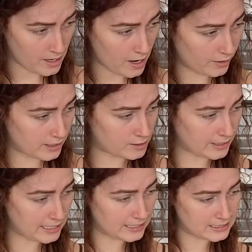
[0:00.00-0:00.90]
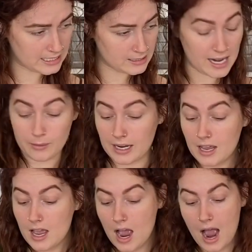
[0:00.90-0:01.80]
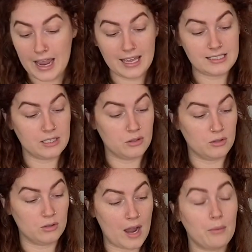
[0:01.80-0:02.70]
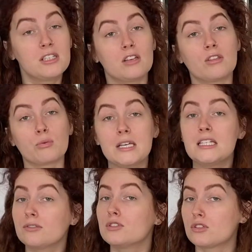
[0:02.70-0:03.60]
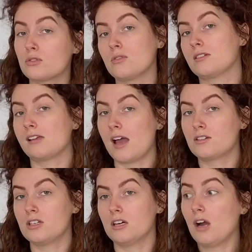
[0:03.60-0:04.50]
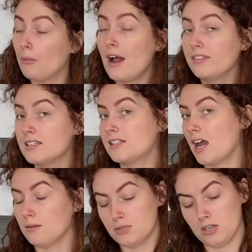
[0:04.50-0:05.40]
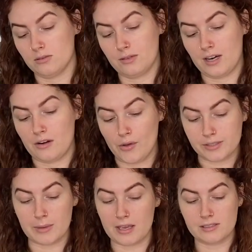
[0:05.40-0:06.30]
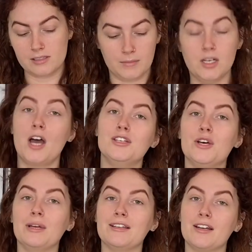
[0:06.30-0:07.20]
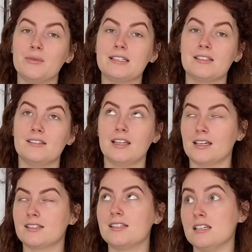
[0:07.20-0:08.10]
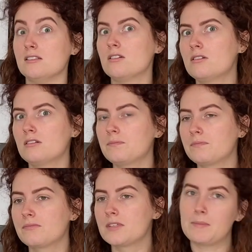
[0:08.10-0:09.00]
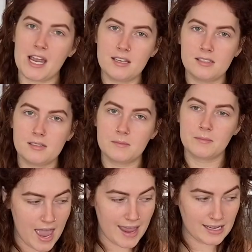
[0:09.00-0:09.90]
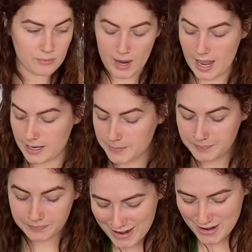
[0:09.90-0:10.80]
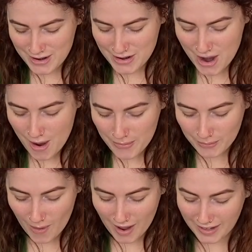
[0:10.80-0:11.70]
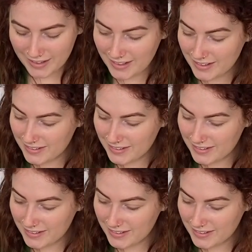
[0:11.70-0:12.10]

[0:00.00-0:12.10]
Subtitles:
Okay, so I need anyway, I went to 3 different stores last year, around this time too, to find allspice, not knowing that it was just like a seasonal spice. Anyway, no one